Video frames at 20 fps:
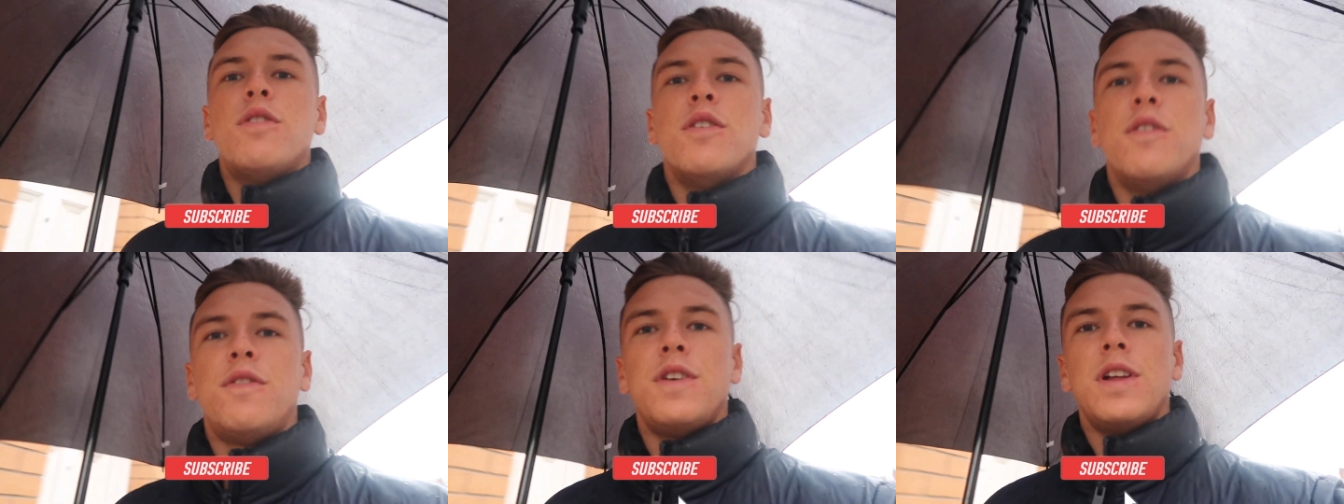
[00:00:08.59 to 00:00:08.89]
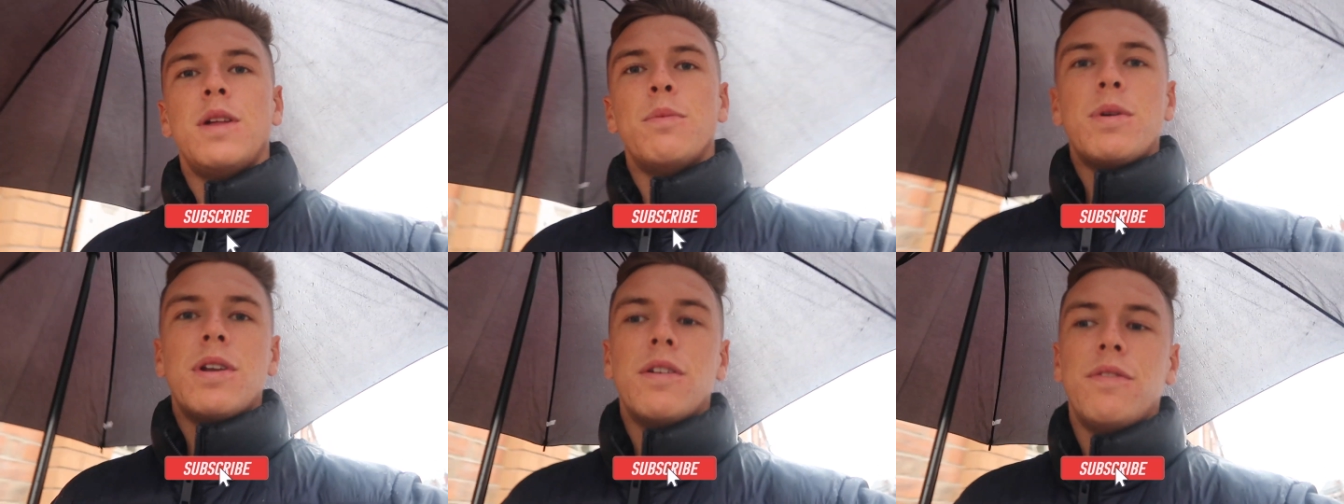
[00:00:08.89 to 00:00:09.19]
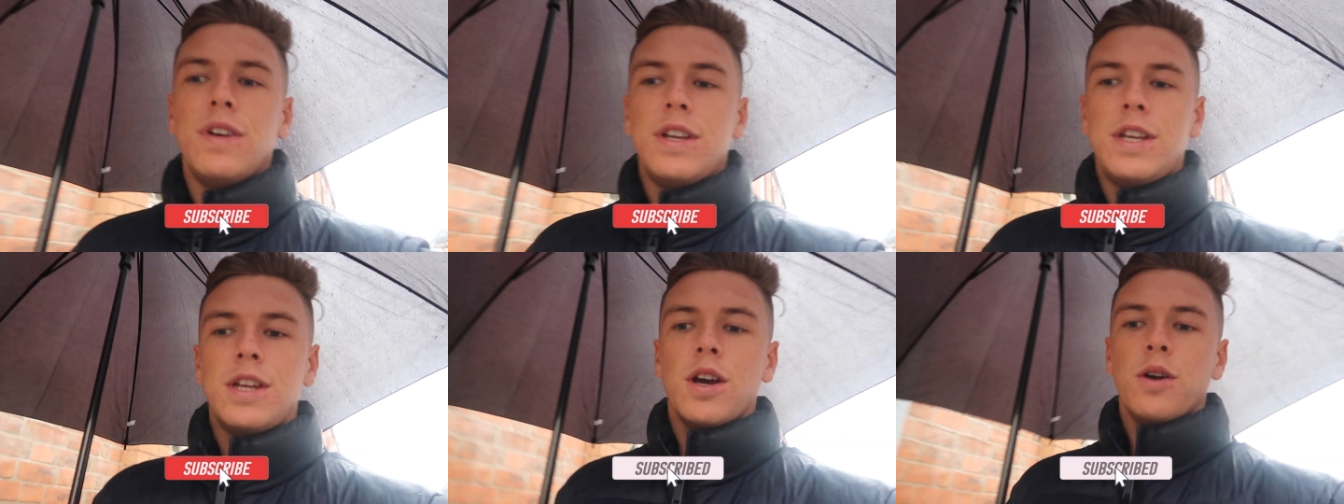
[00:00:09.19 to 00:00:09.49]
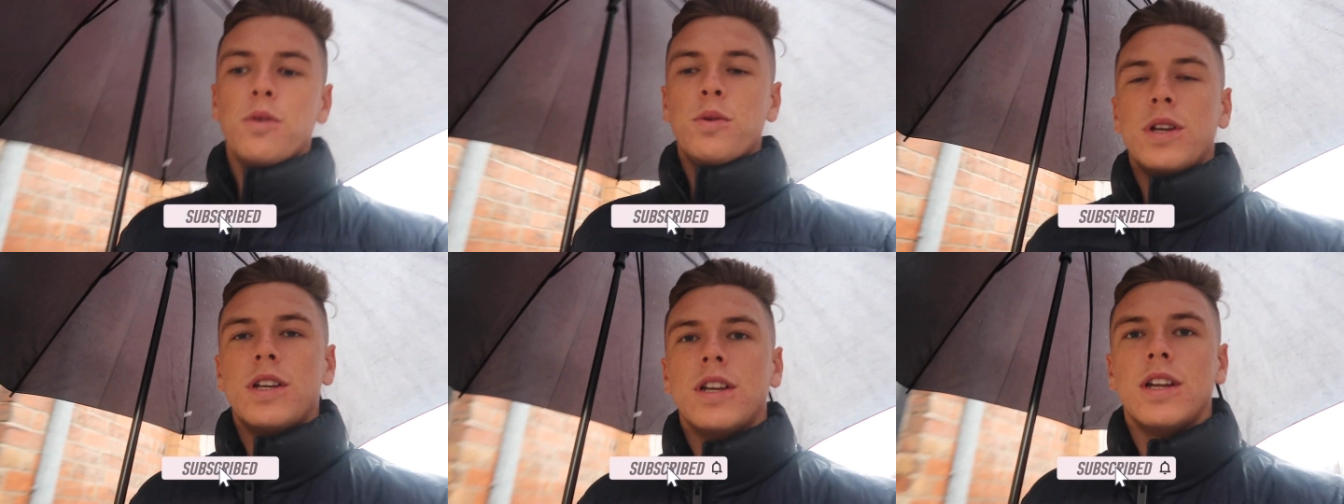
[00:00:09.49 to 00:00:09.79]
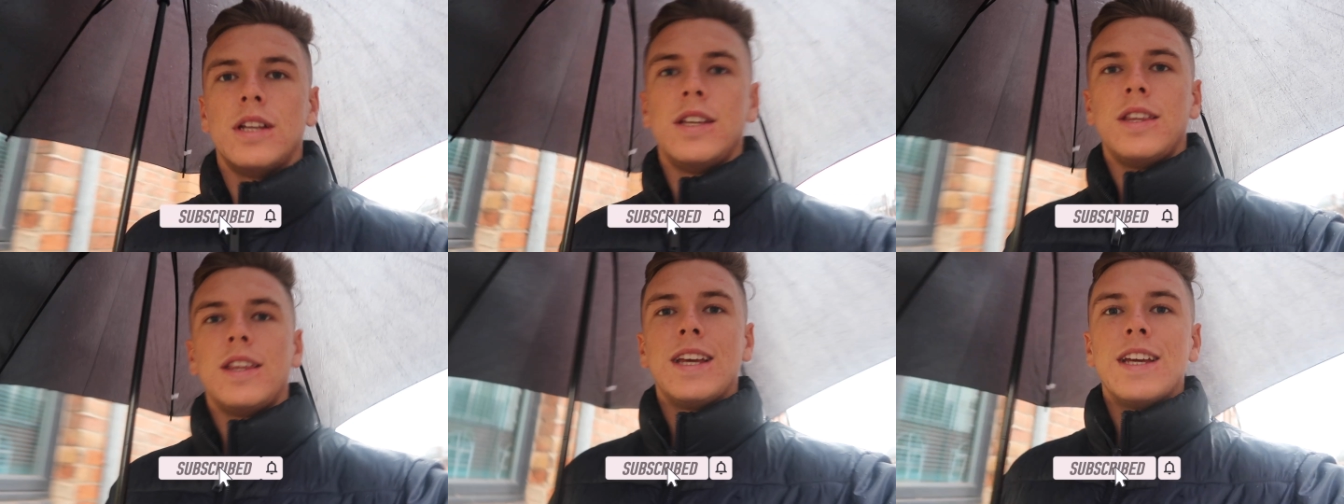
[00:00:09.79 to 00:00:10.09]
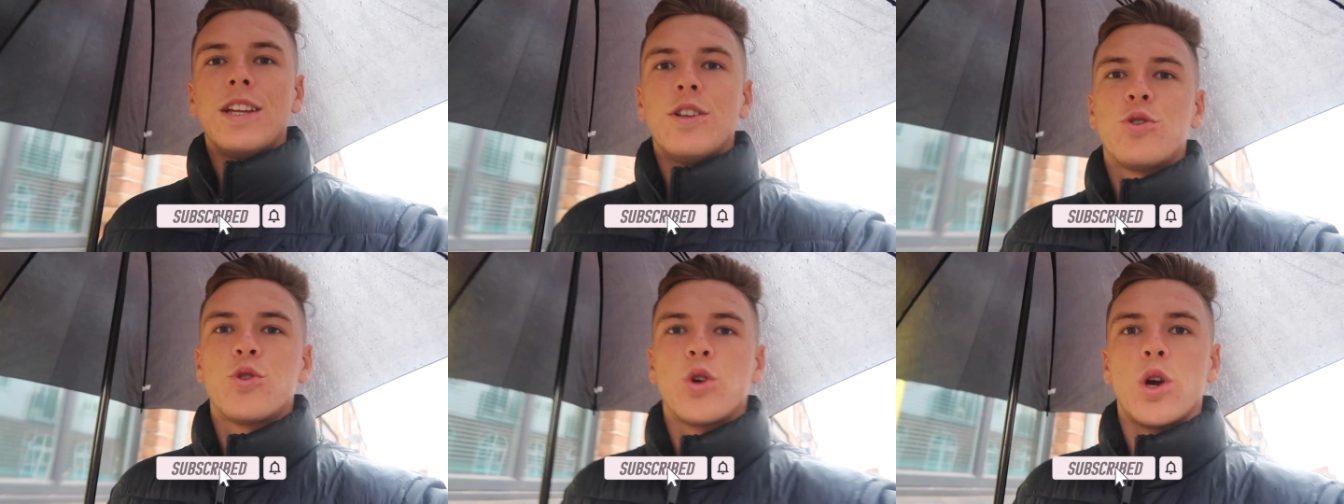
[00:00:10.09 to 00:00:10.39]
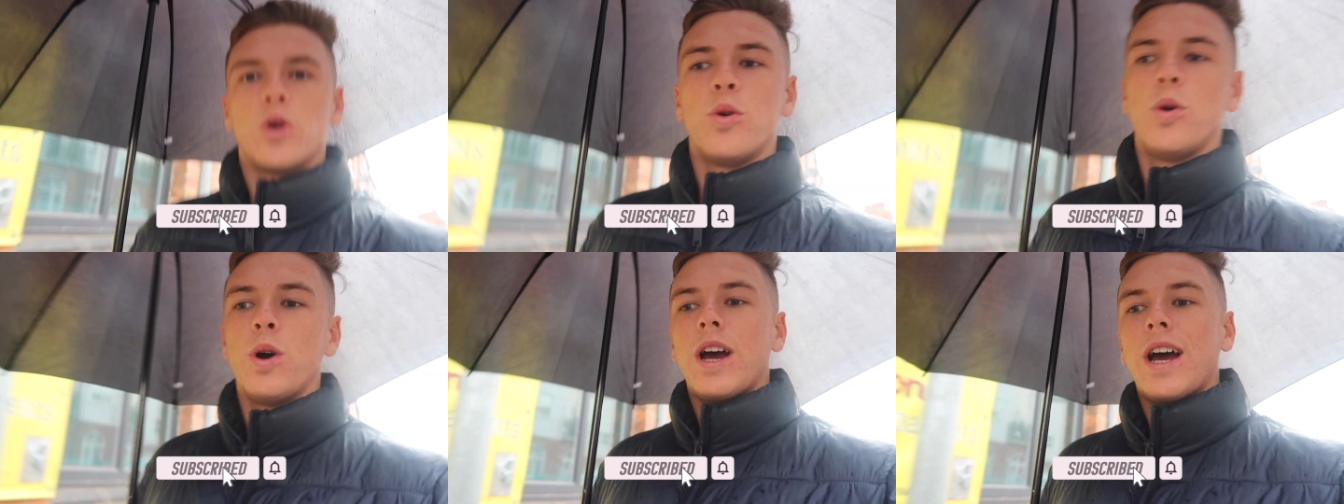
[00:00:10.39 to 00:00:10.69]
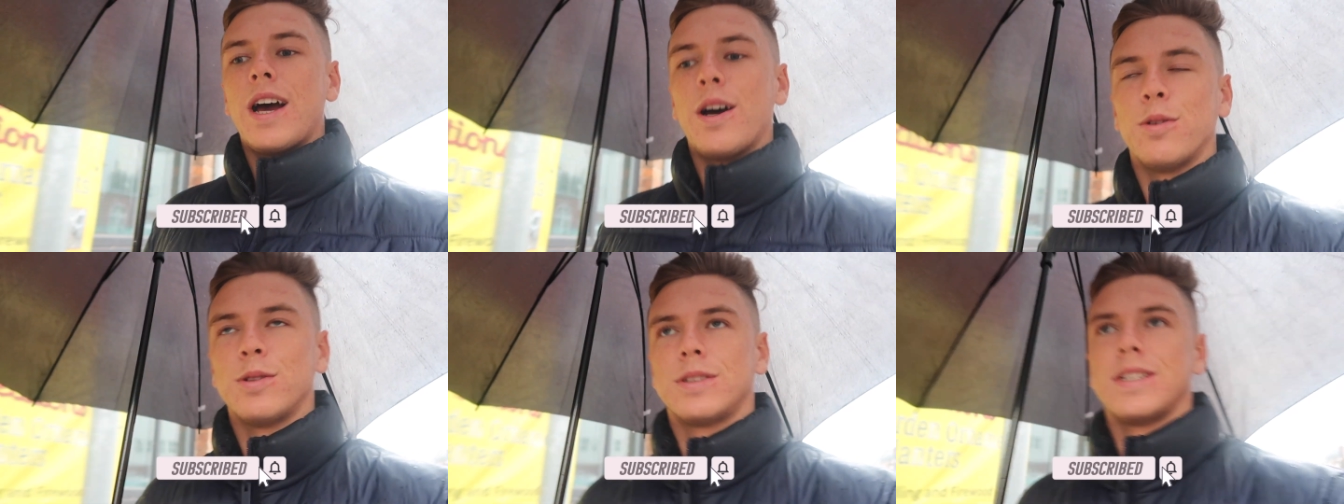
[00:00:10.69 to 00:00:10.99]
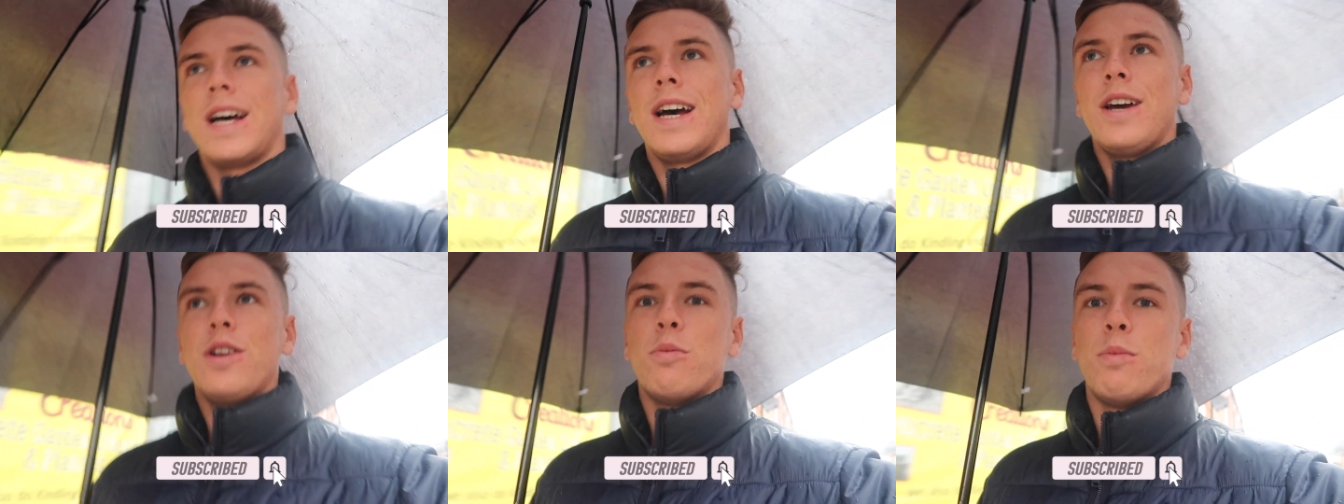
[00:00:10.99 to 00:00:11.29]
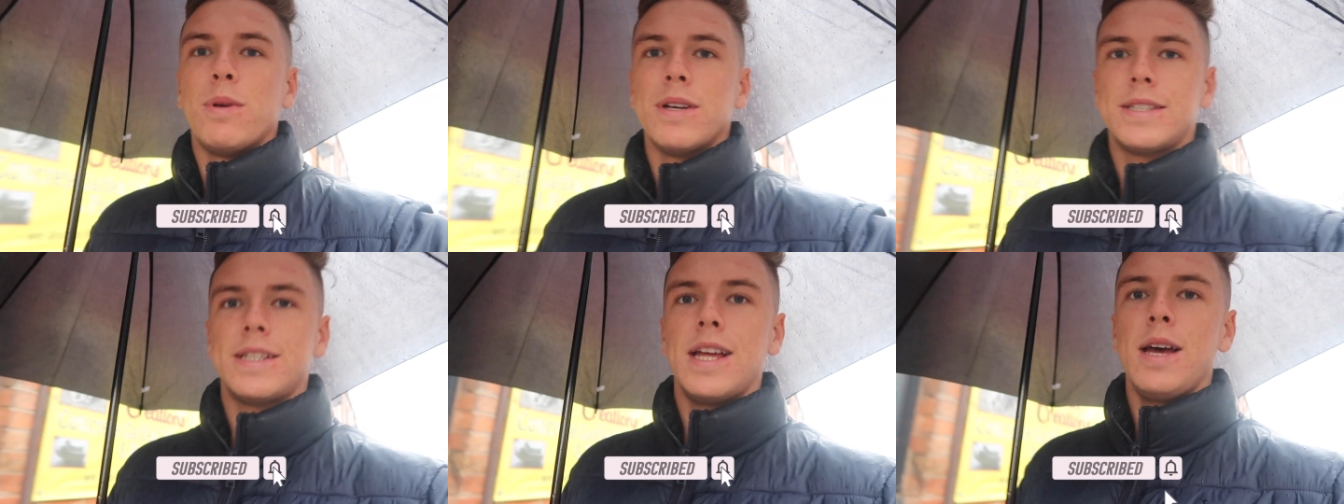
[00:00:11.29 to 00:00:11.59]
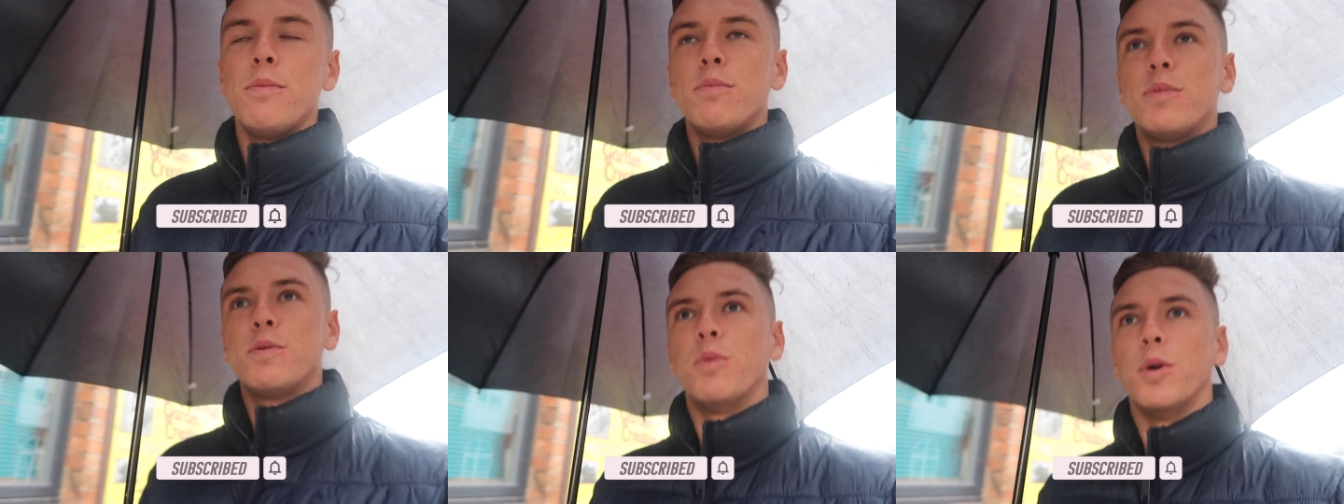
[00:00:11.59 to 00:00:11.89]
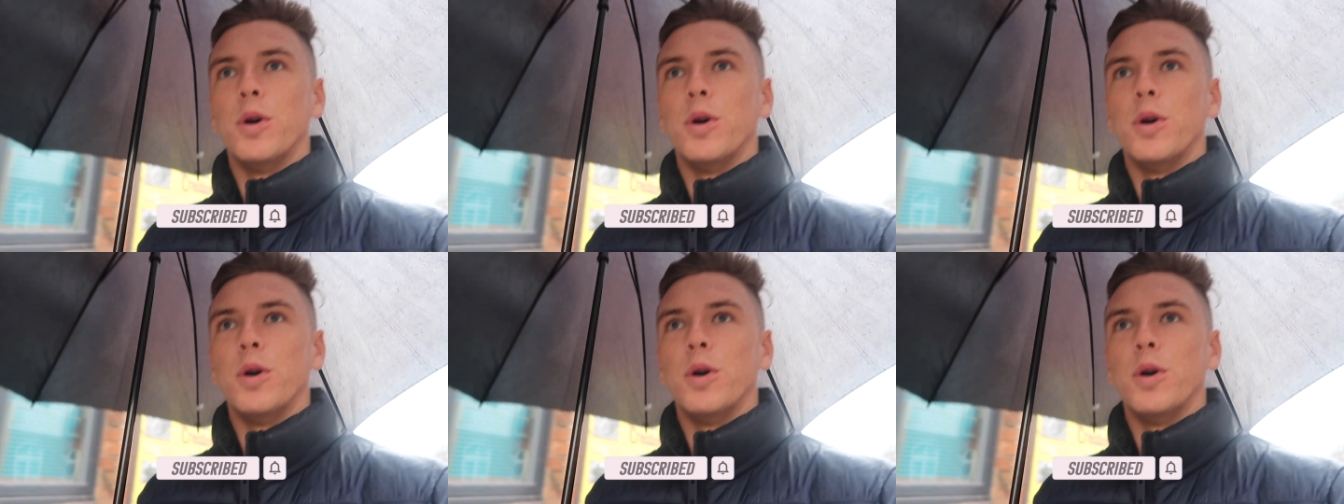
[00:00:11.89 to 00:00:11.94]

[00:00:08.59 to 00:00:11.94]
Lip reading: filming a video and the intro outside on my steps,